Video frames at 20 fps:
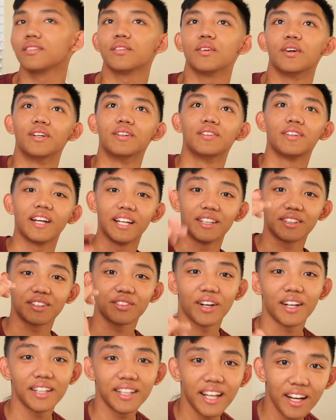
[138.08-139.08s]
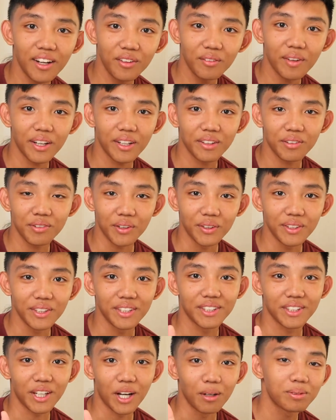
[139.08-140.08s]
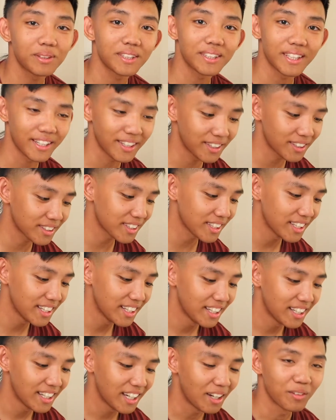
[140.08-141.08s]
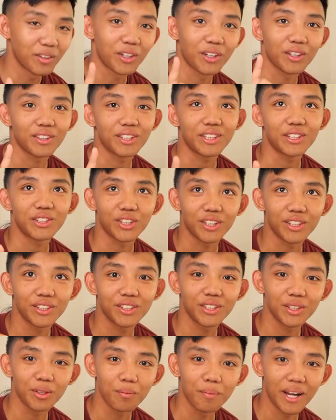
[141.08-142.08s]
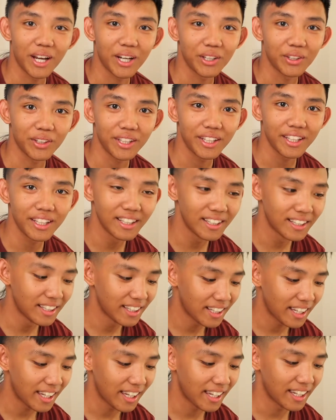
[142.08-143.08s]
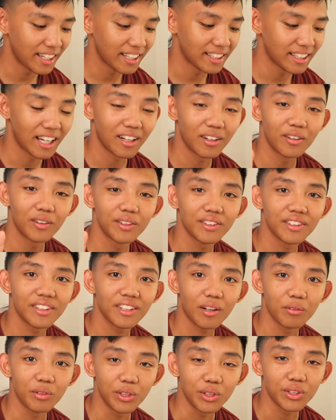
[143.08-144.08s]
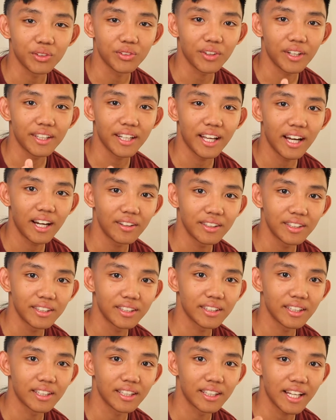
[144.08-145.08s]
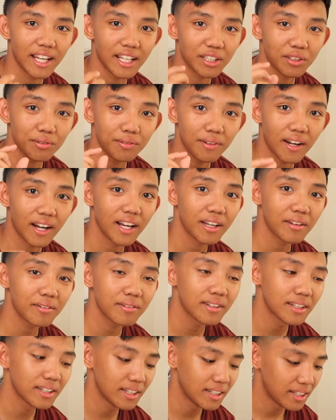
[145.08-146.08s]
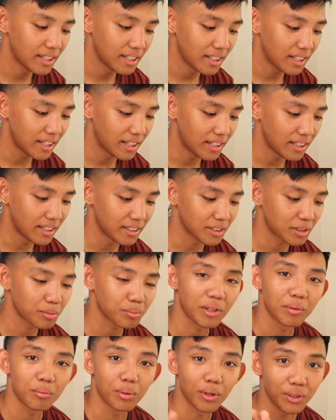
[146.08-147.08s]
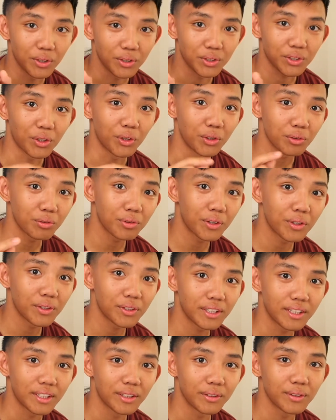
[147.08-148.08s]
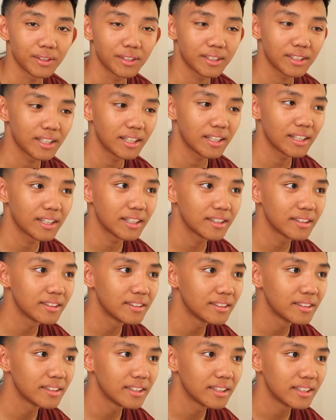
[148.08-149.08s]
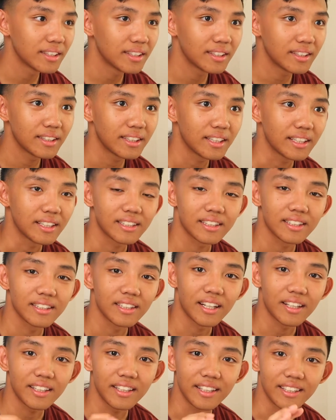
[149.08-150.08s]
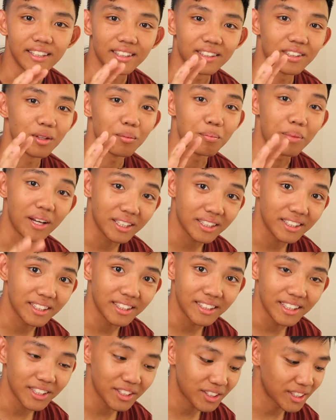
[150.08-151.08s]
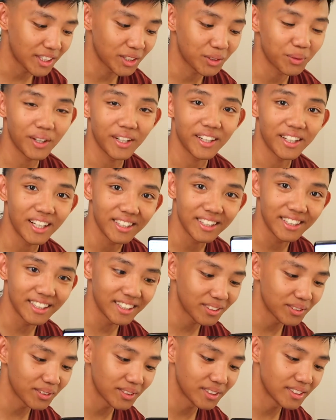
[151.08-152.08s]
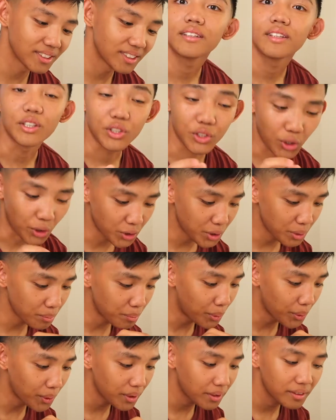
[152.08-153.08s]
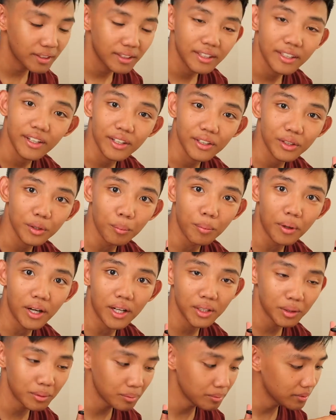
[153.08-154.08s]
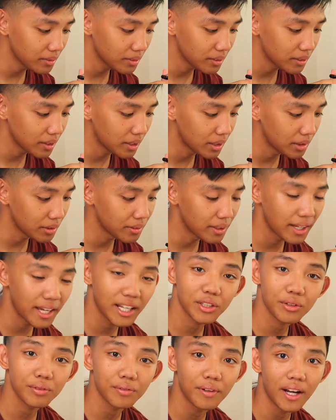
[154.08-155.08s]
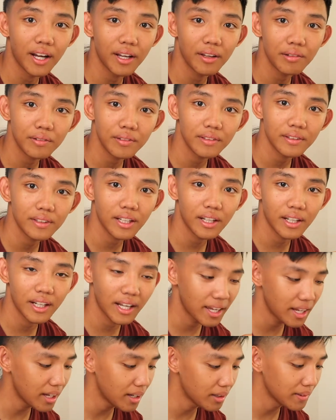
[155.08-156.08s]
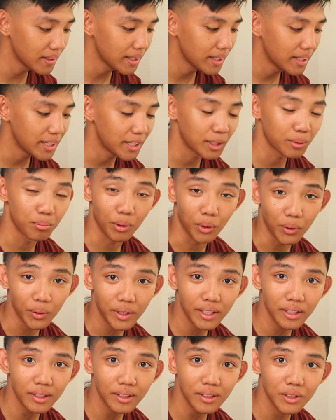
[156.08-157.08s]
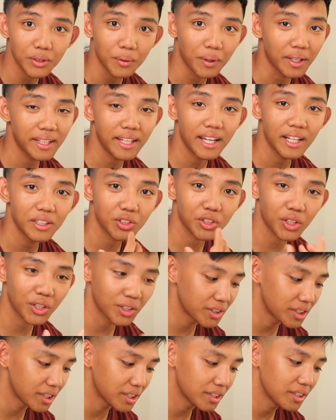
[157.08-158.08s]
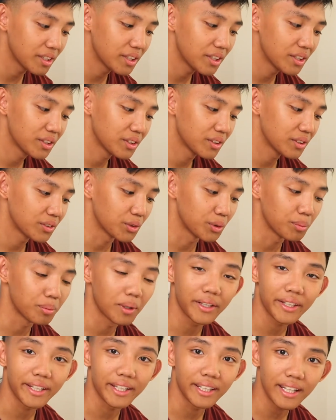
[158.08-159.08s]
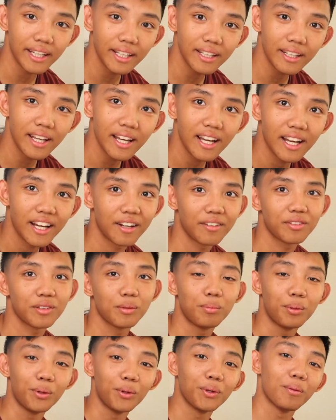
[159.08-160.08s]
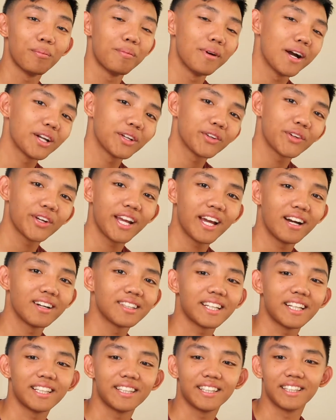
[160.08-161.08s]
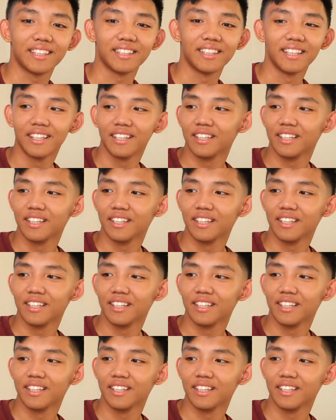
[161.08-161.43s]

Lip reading: Well, it's right now, my phone is upstairs. I'm currently charging the battery, and that one I'm using right now is the S5. It's my brother's old phone, and it's not in the best condition. That's why I got this one. The charging port here at the bottom of the S5 that I have is broken, so I can't charge it through plugging it in. I have to pull the battery out, and then